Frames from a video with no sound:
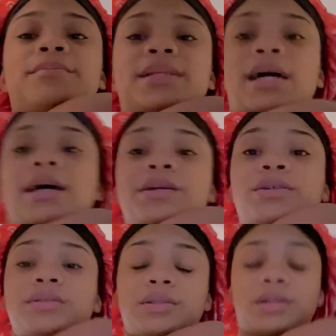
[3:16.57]

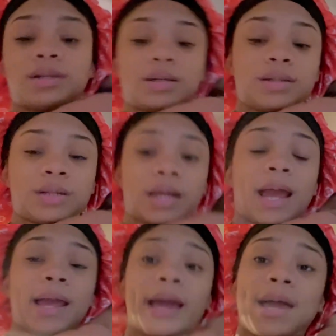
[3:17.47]
tired. Like,
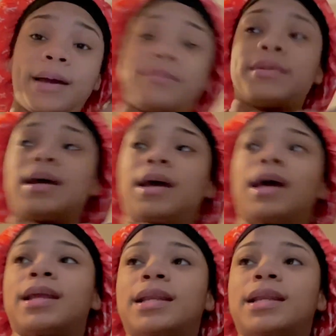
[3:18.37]
I am. This